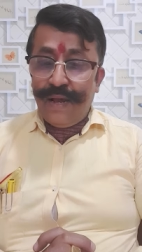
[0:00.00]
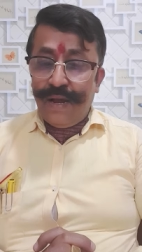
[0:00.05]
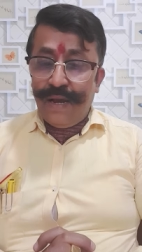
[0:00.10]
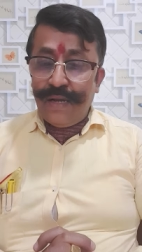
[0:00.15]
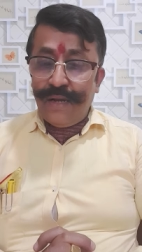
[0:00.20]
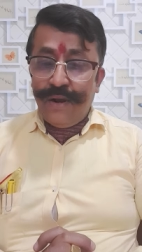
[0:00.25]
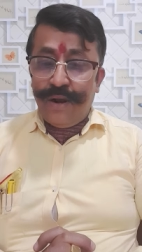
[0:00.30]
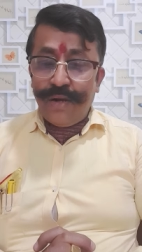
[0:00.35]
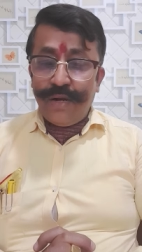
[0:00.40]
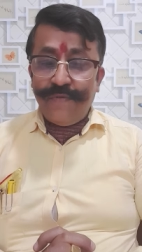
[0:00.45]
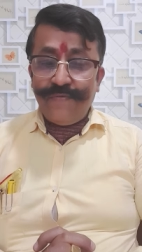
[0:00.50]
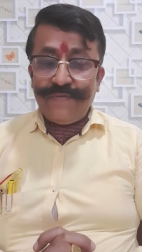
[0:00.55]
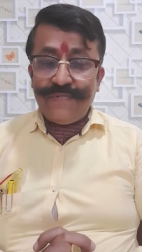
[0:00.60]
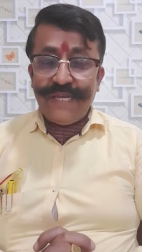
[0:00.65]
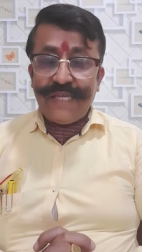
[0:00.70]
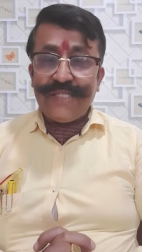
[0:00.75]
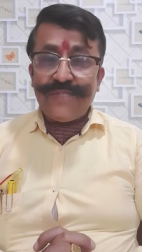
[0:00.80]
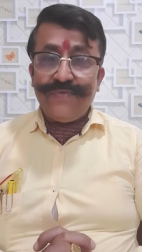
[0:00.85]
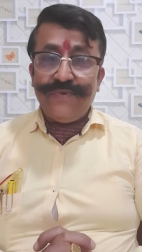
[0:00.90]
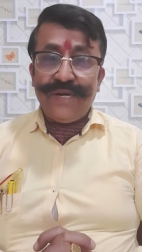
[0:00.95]
a lot of
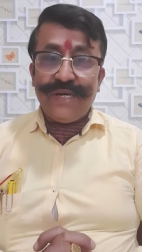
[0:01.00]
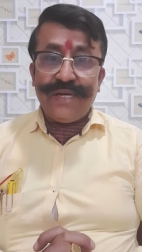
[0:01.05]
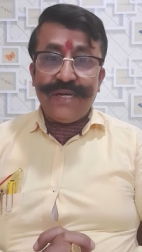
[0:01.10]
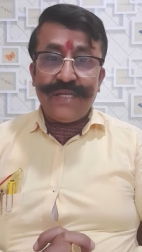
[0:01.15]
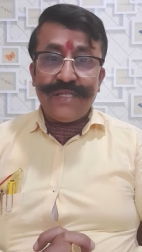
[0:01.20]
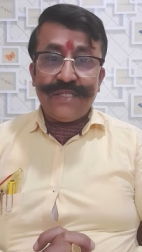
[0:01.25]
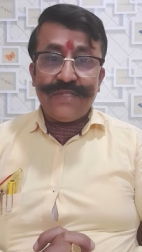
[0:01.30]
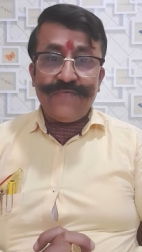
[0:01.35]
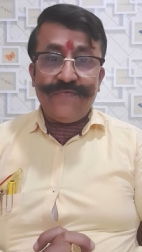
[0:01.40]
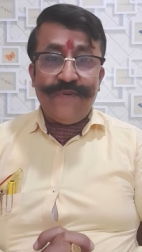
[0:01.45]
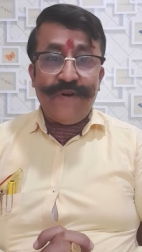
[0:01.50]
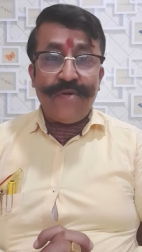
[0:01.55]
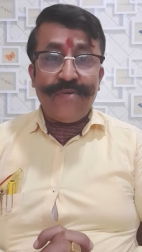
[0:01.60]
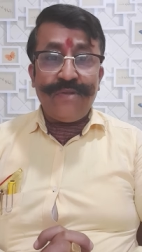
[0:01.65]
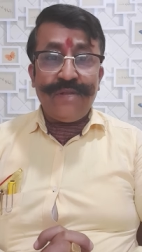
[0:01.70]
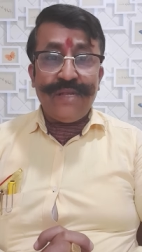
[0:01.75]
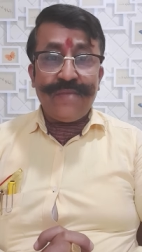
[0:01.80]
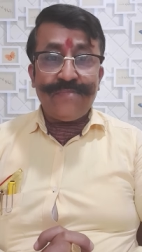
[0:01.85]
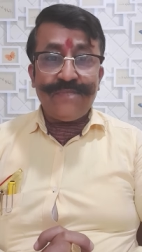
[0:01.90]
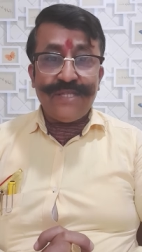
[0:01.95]
sex workers
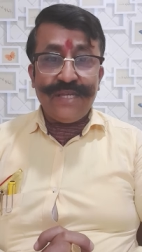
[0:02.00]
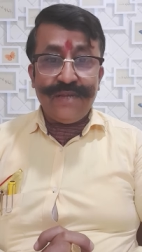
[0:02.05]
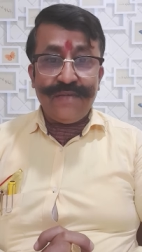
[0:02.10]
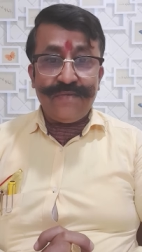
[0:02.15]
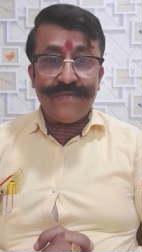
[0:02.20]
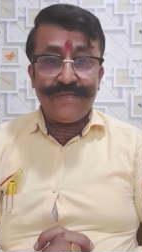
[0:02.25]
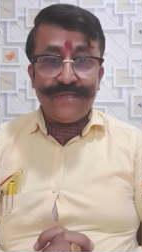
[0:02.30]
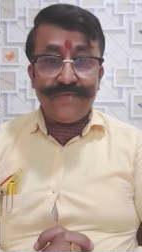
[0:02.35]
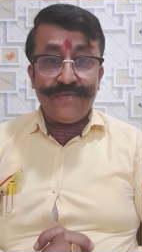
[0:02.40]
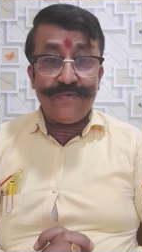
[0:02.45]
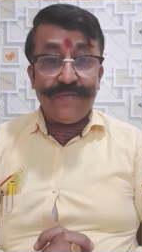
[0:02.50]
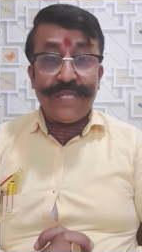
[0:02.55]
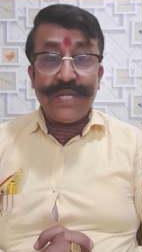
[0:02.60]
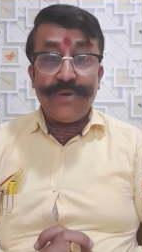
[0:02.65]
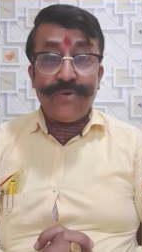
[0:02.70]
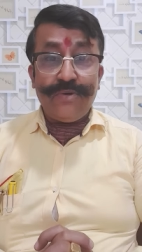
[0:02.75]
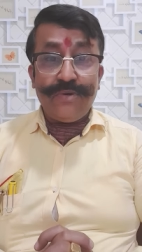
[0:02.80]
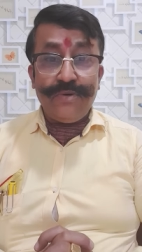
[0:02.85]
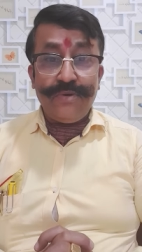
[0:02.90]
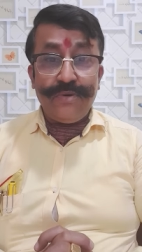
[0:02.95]
found themselves
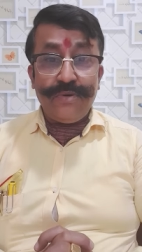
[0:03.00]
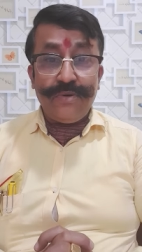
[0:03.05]
without